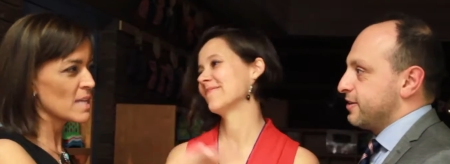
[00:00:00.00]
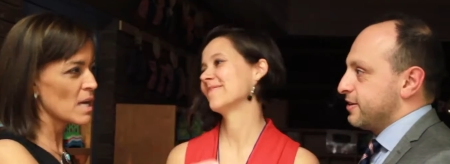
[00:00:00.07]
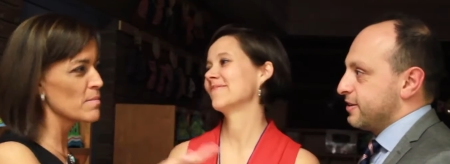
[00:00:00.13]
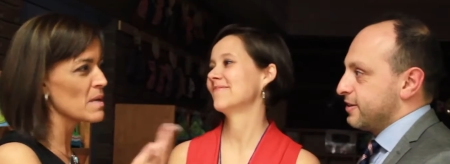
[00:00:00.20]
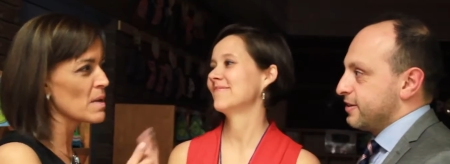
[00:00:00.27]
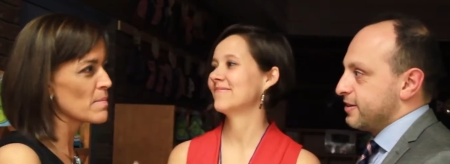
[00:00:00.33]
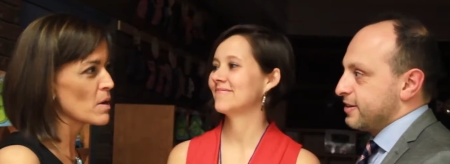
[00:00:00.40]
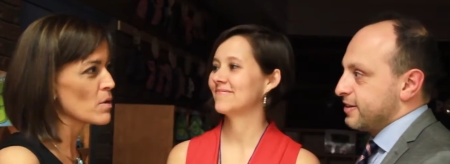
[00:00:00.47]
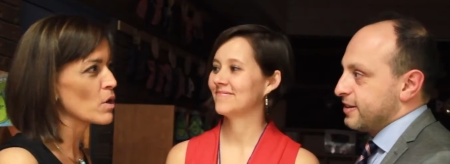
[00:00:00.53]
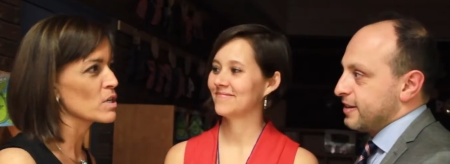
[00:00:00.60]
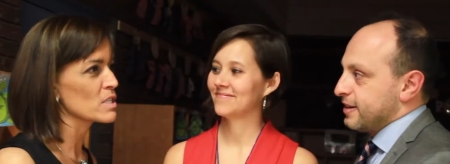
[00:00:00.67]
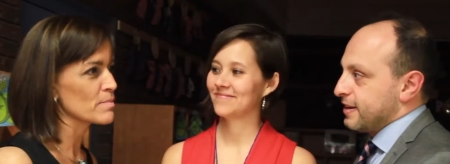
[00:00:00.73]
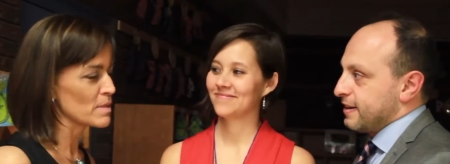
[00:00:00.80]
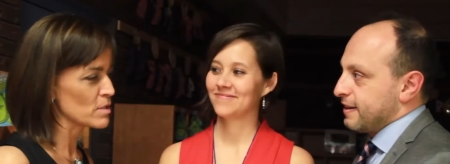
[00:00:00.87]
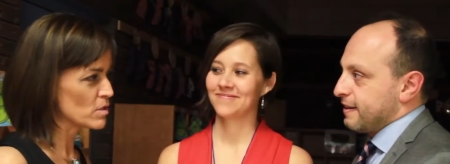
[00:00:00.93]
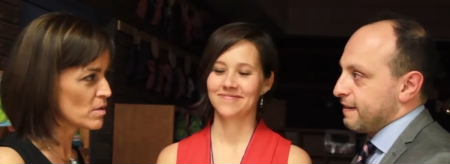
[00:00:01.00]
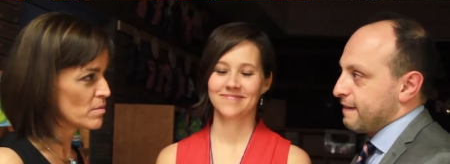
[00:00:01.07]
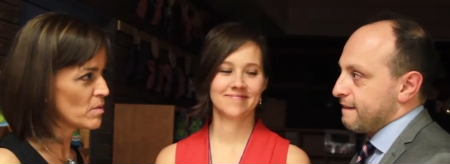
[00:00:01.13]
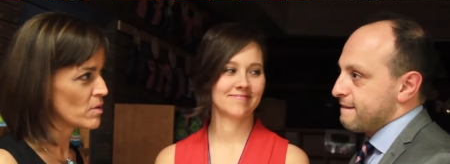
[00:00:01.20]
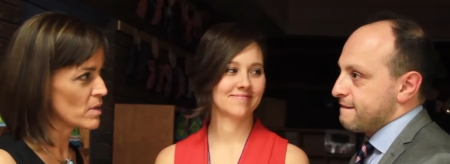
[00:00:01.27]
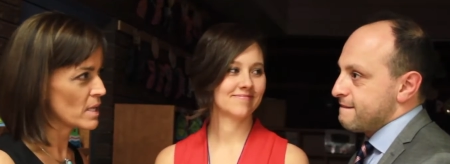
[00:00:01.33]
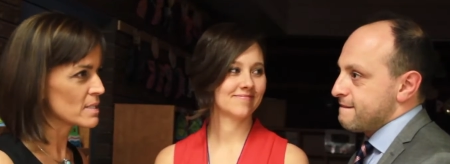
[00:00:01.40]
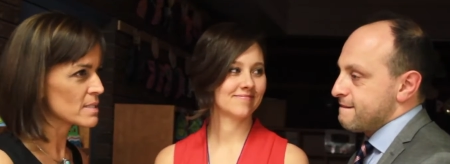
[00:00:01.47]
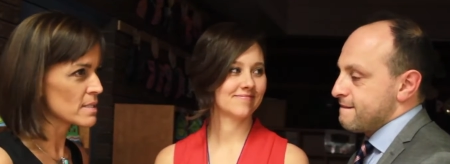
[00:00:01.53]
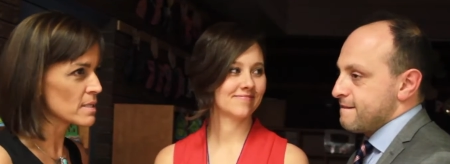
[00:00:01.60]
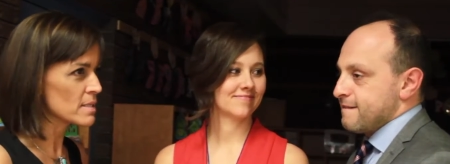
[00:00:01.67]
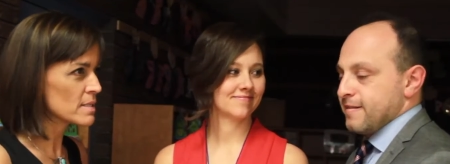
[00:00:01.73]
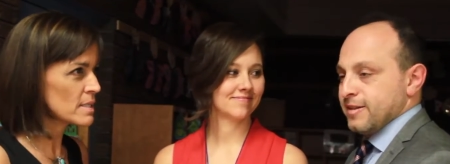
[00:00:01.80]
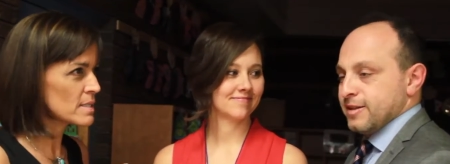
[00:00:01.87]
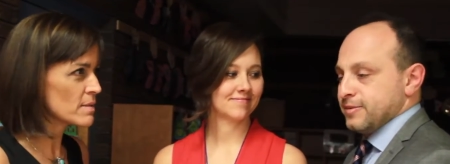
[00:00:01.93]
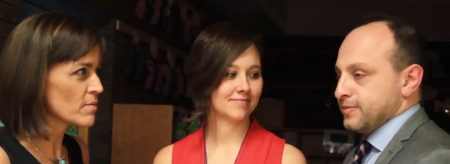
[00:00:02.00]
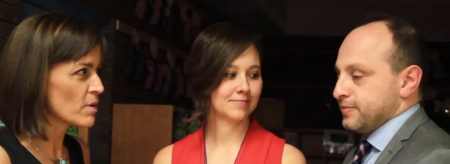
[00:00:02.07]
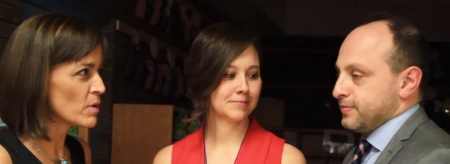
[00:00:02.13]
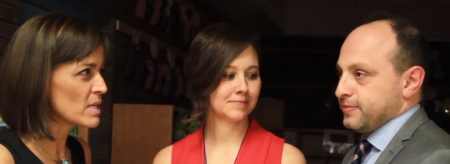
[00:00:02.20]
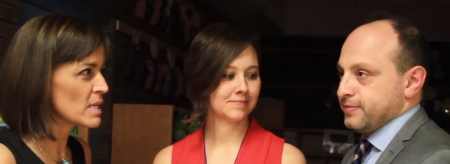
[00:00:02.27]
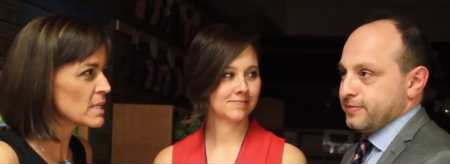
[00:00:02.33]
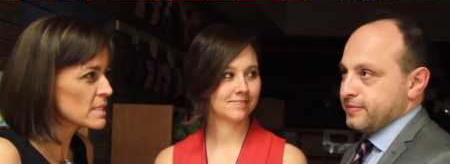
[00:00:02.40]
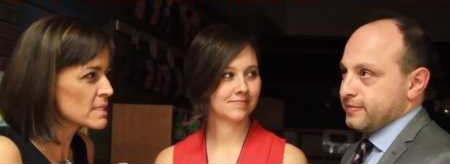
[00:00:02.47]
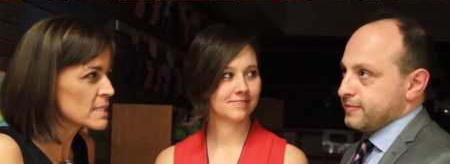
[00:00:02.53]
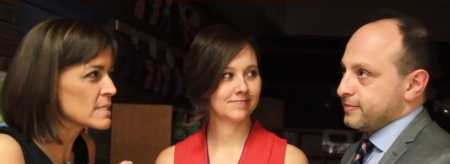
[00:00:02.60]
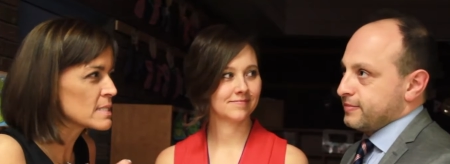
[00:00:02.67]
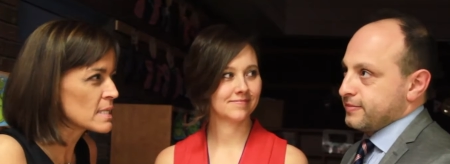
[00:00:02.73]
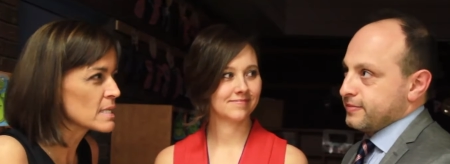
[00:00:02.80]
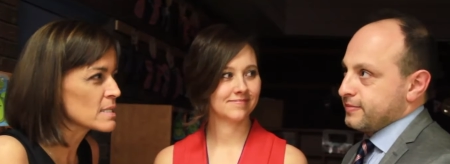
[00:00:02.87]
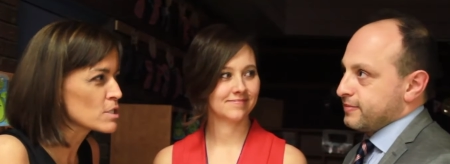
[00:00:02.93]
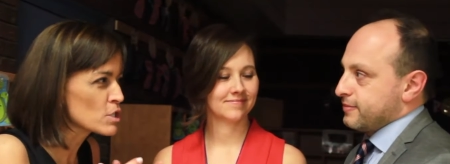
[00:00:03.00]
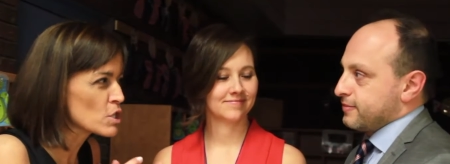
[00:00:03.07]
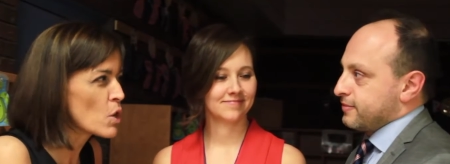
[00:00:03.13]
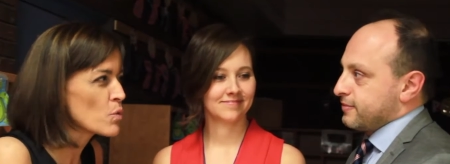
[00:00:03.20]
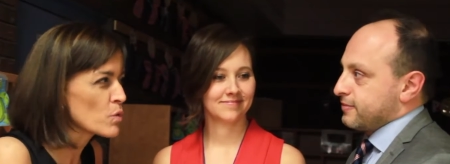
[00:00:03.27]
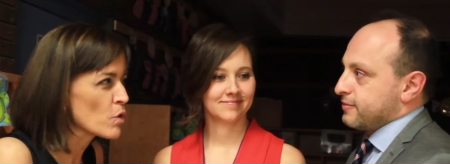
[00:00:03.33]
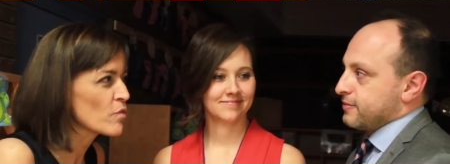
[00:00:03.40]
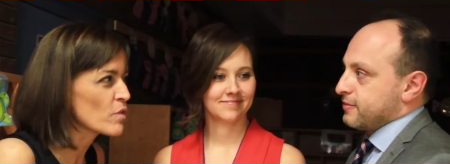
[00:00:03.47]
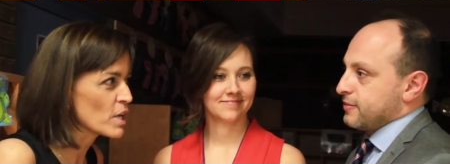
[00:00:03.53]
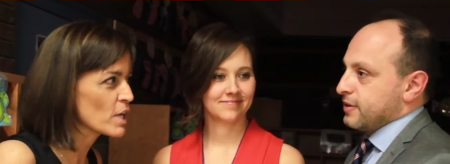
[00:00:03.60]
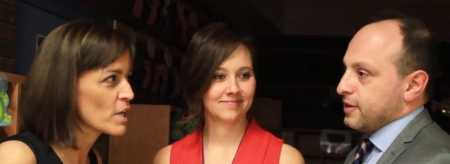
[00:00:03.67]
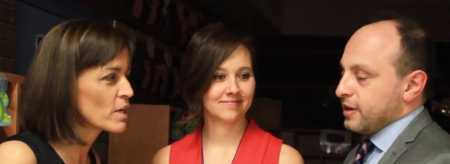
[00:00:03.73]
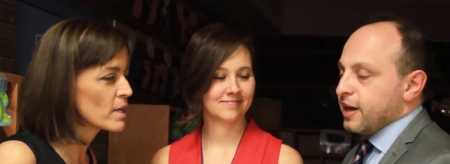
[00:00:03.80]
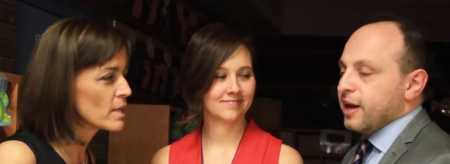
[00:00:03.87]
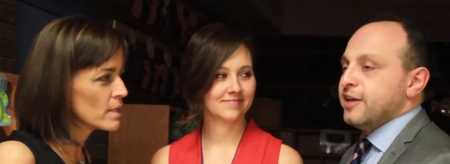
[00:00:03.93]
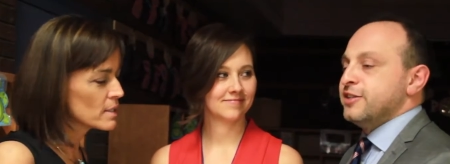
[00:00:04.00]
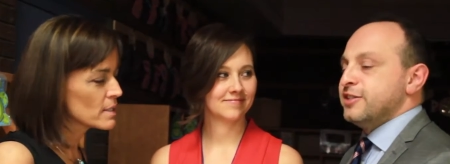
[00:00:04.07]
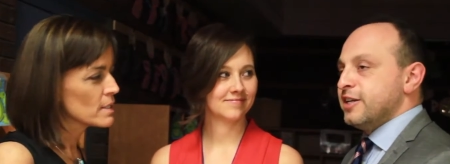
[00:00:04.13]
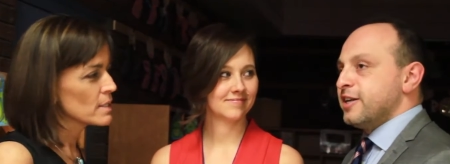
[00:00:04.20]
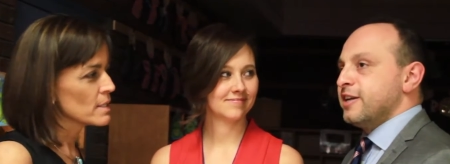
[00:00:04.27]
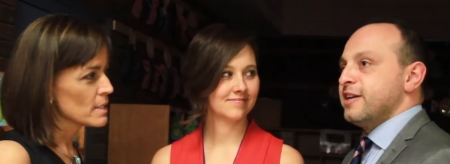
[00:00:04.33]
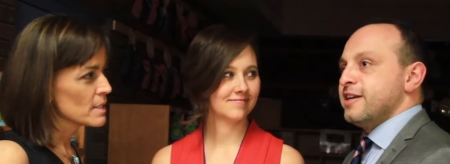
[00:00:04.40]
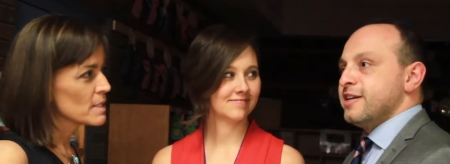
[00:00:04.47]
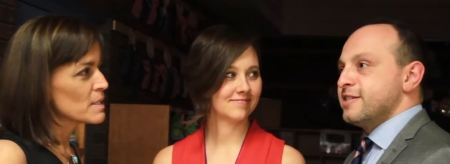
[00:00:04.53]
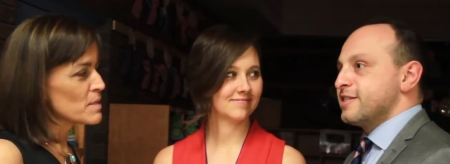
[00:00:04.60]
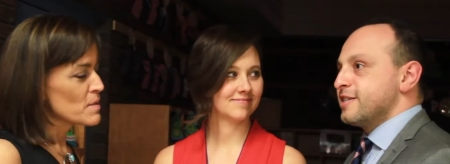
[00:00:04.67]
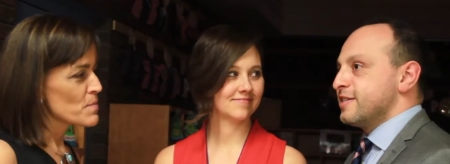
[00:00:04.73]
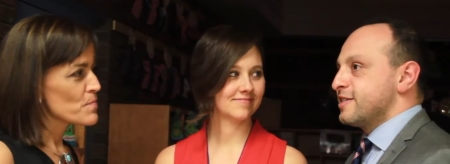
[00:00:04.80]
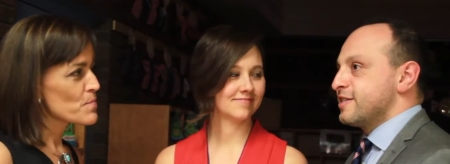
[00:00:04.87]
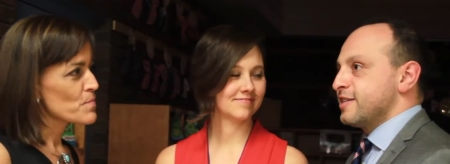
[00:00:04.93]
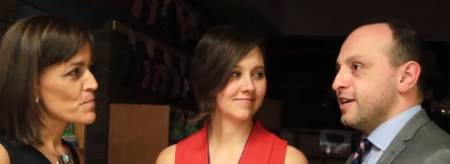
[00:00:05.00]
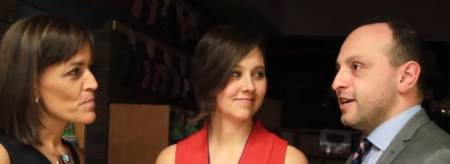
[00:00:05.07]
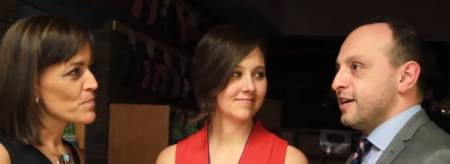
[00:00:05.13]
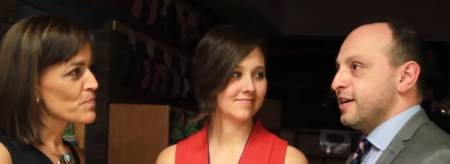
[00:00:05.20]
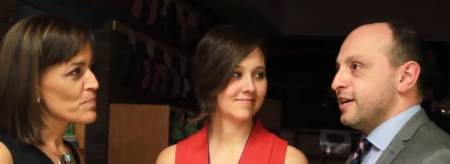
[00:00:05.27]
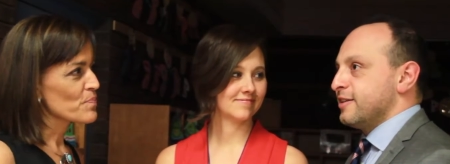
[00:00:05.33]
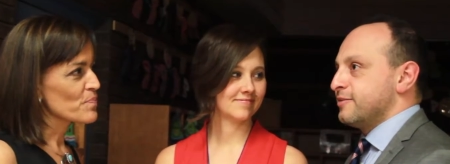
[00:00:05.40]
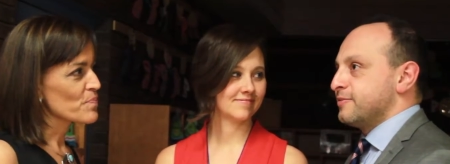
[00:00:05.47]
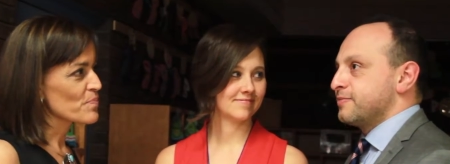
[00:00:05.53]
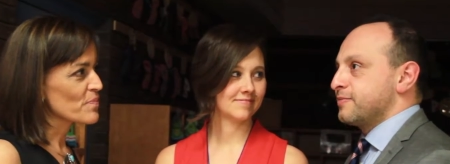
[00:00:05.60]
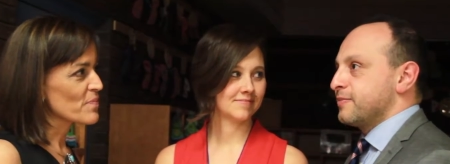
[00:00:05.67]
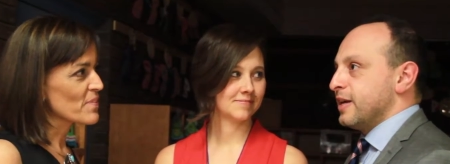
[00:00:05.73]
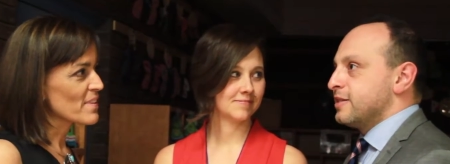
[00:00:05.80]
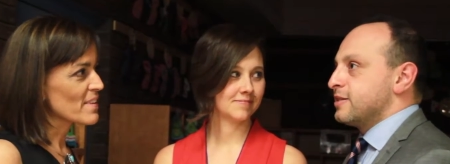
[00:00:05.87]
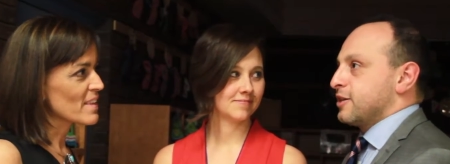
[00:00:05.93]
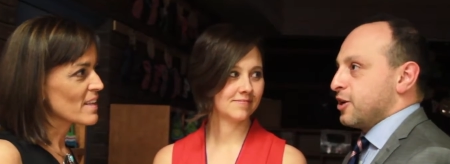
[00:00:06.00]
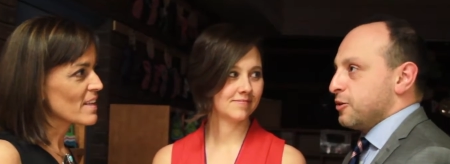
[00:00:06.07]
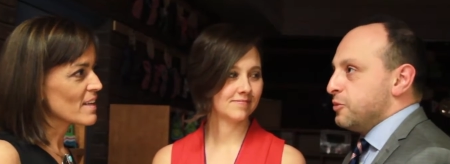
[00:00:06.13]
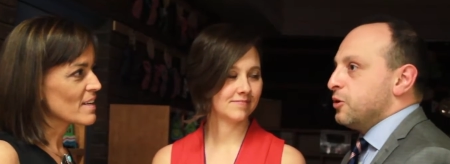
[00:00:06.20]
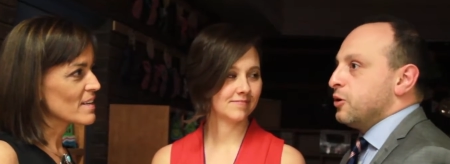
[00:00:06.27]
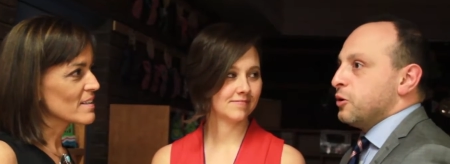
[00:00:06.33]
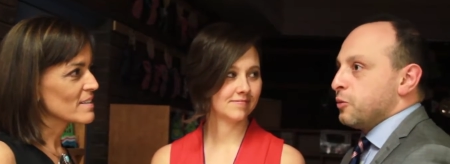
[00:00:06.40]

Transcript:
Speaker 1: Tell me about our special community. It's a very distinct zone over here.
Speaker 2: Yeah, indeed it is. It's a community